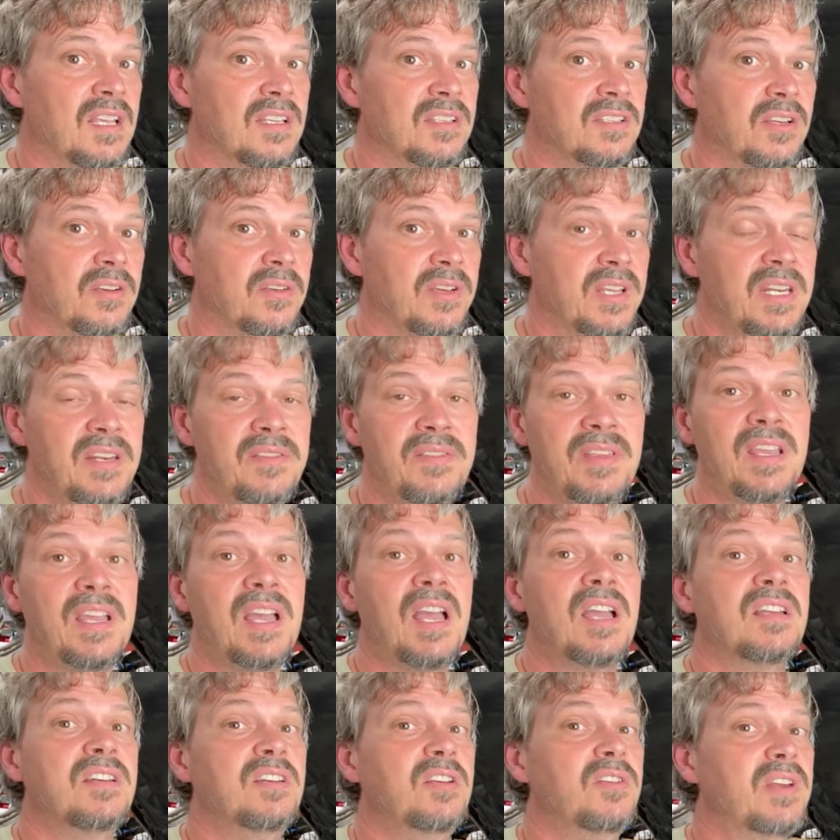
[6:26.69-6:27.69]
So anything
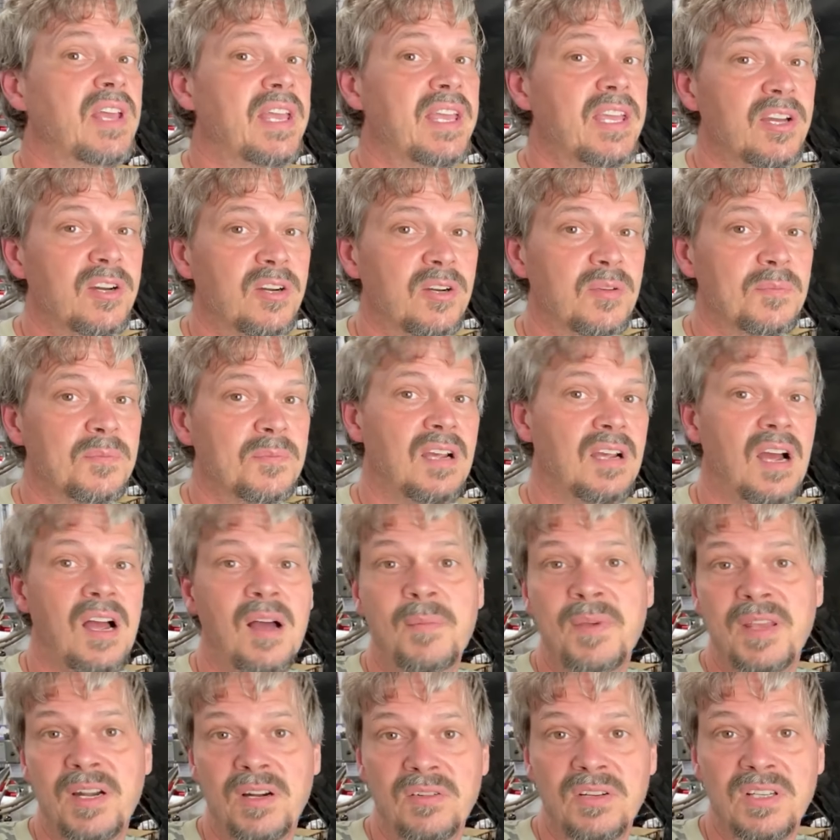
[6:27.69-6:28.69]
I can do to help,
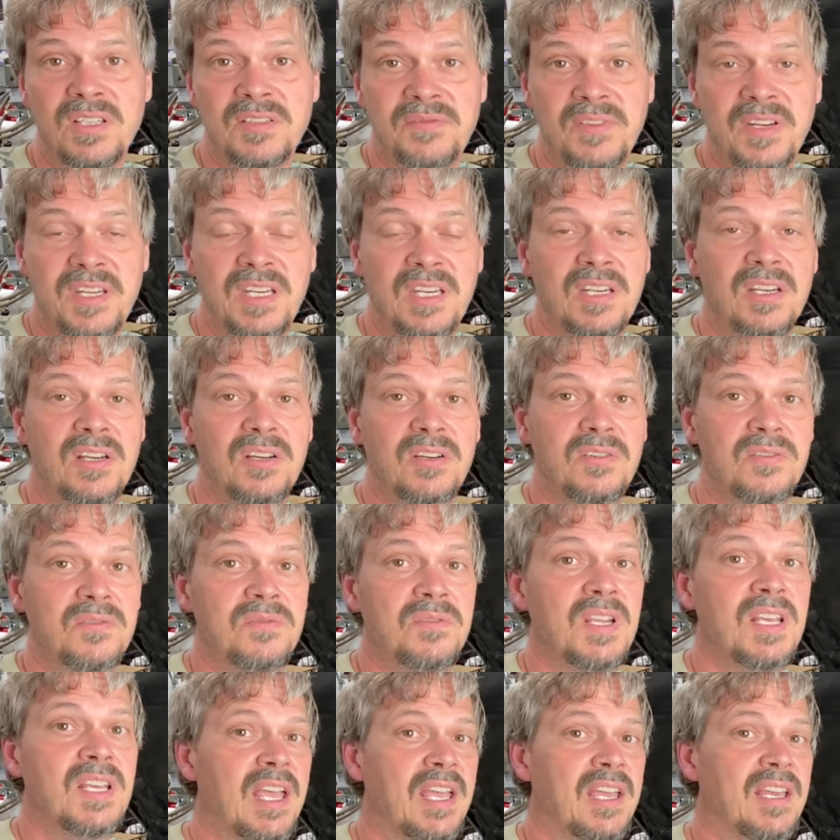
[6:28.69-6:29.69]
comment on this video,
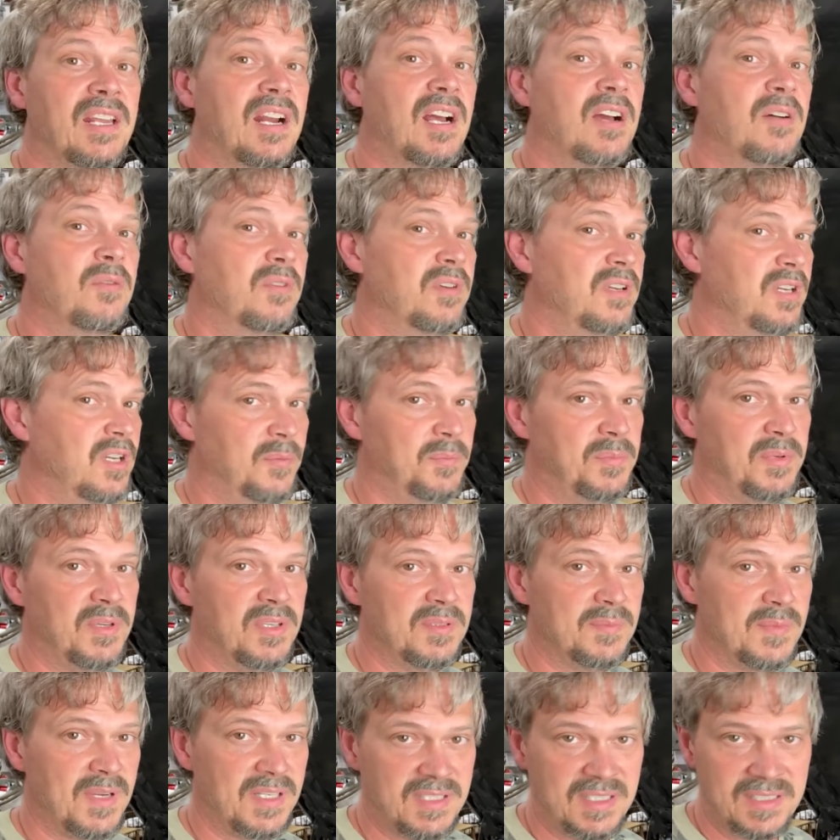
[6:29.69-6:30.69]
and I will help
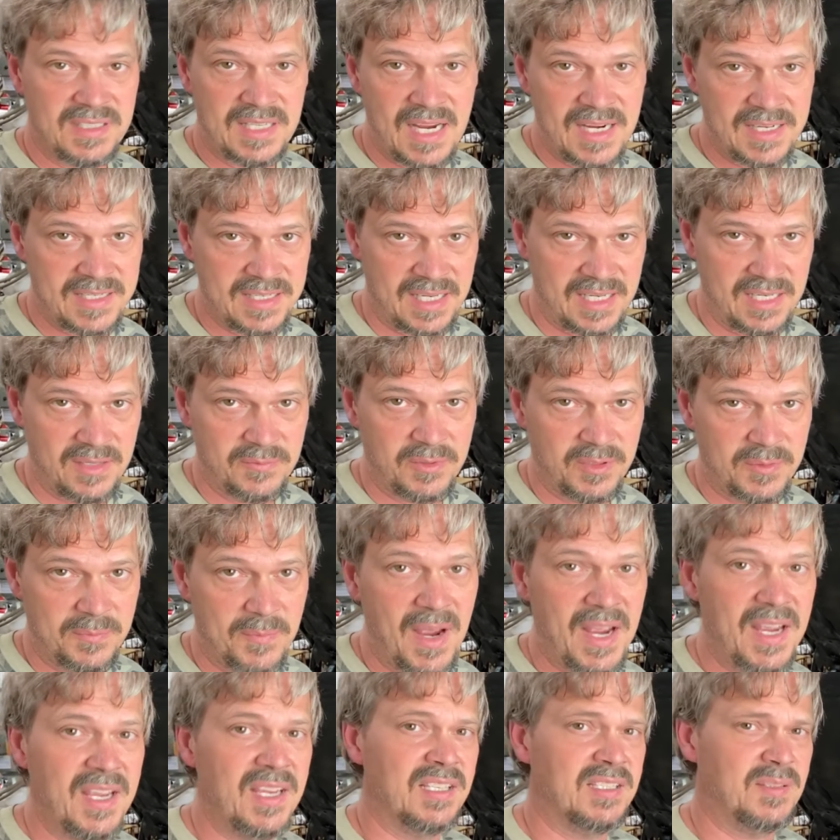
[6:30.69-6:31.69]
you as much as I can with
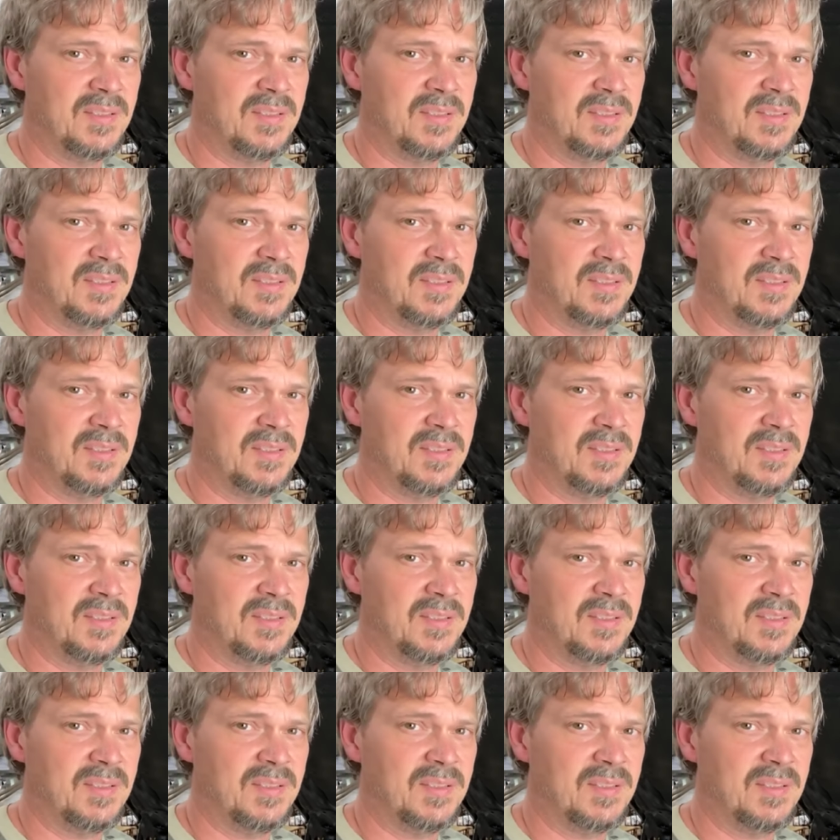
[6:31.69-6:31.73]
my